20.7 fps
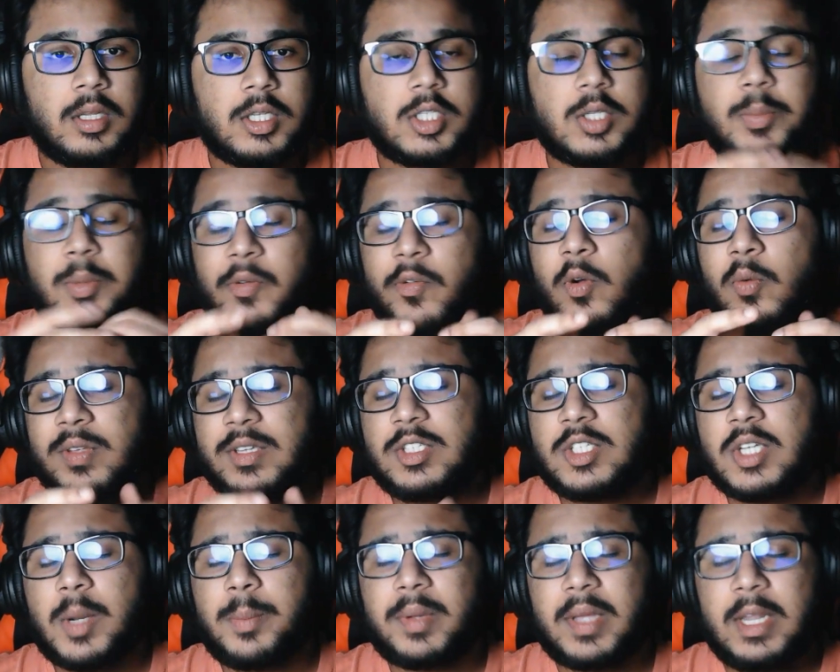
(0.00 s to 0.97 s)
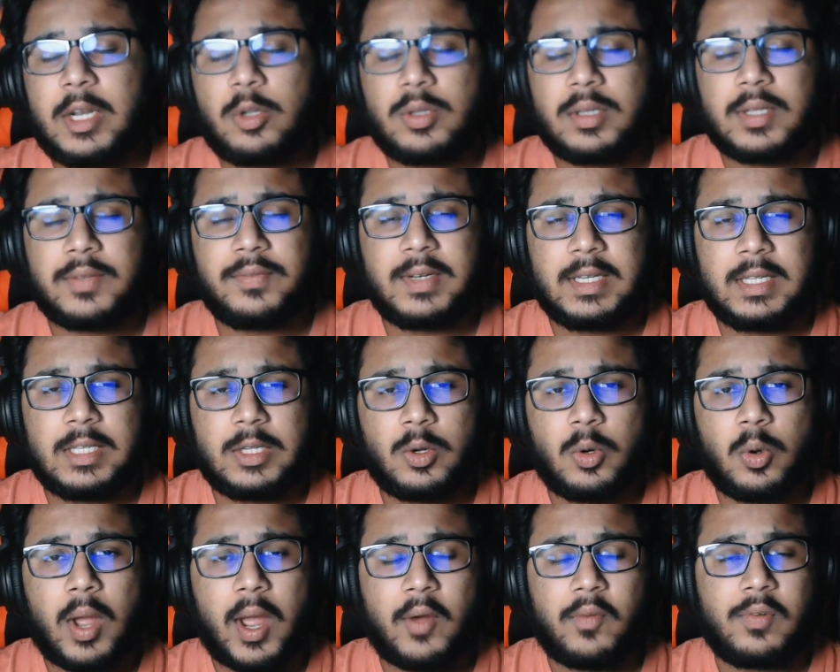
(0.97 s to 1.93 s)
So before we jump into the
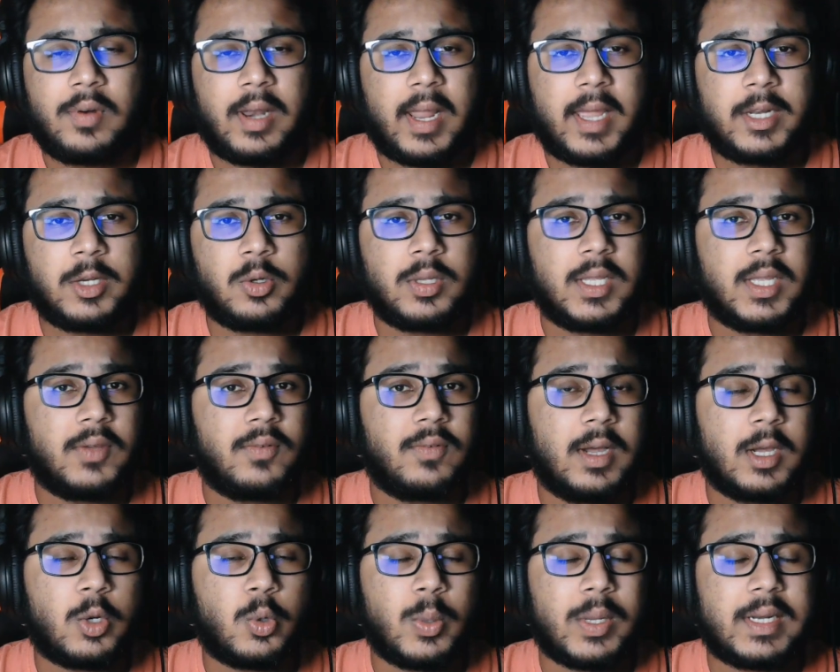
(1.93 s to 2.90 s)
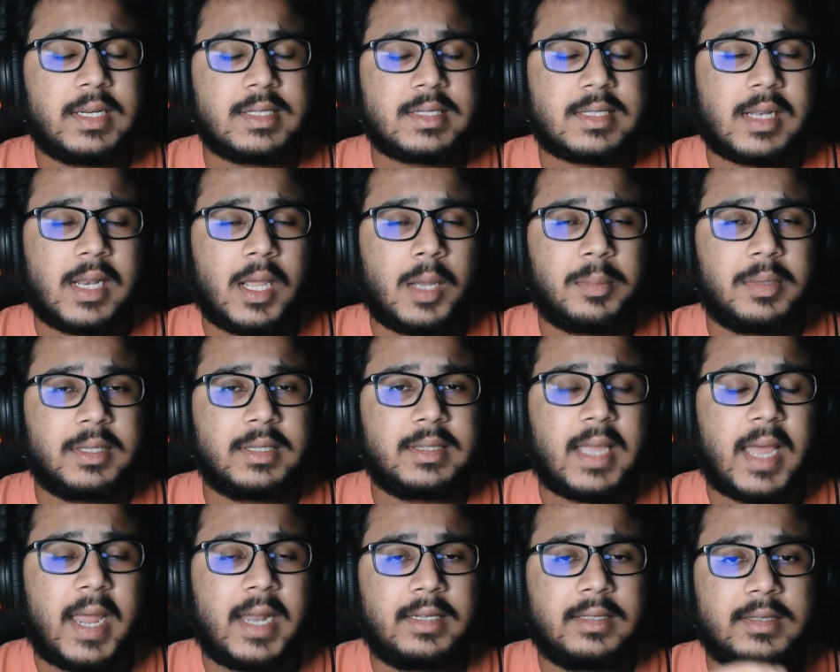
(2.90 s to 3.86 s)
video, I would like to give a quick disclaimer
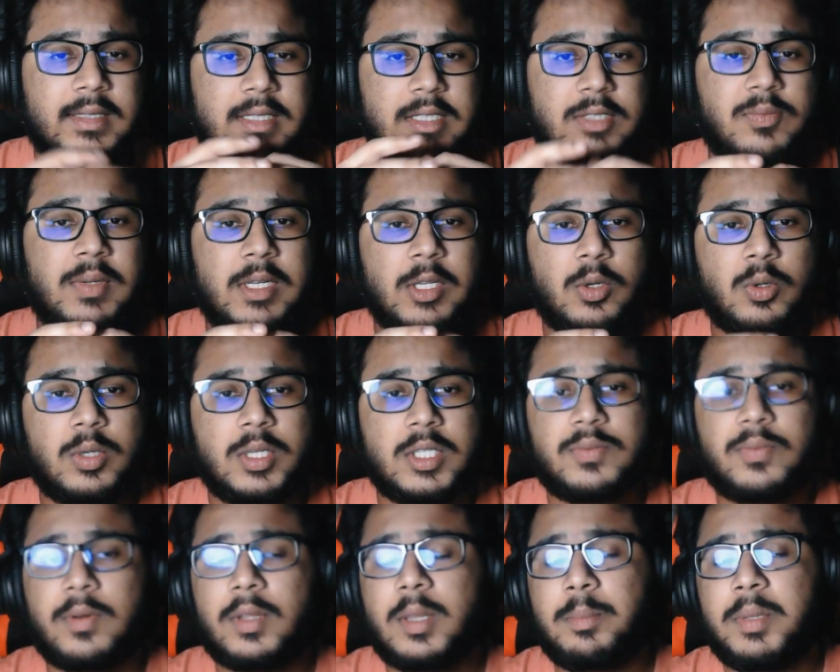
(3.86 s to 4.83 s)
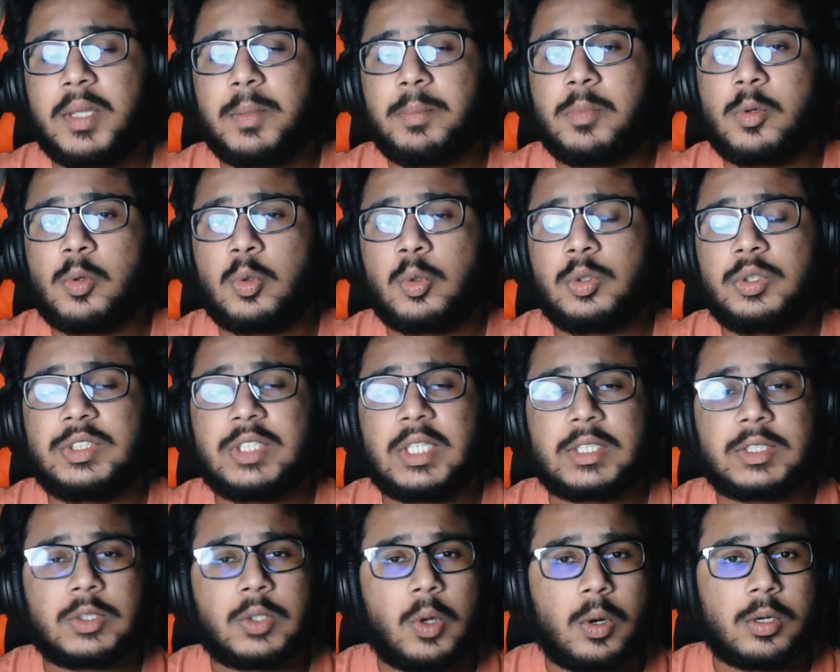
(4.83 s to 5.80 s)
that this video is for the people who
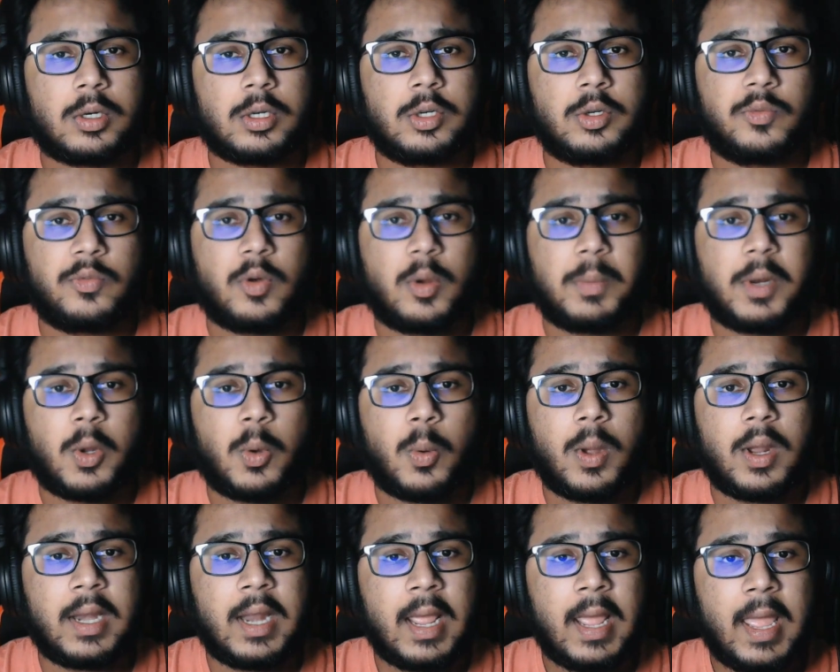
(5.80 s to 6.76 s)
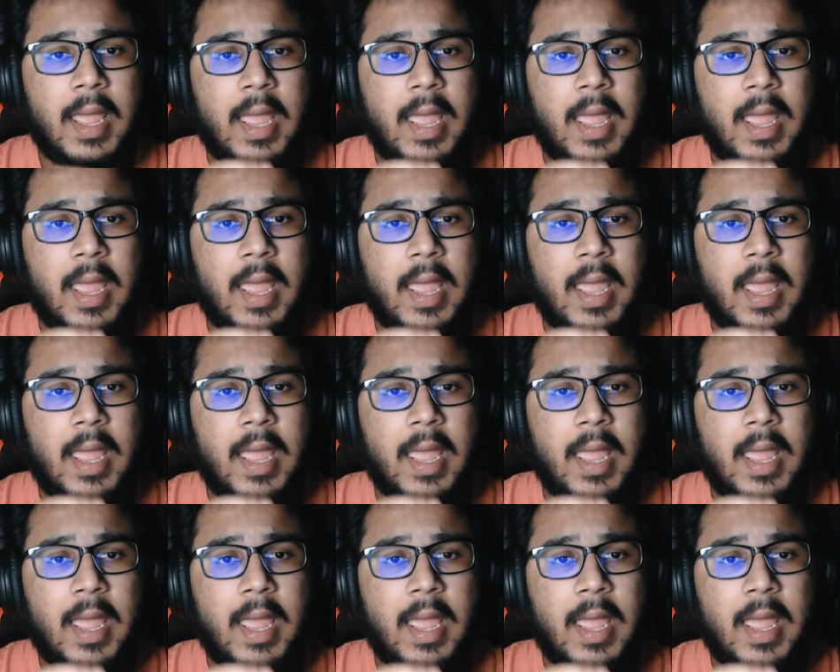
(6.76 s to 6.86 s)
just got into Formula One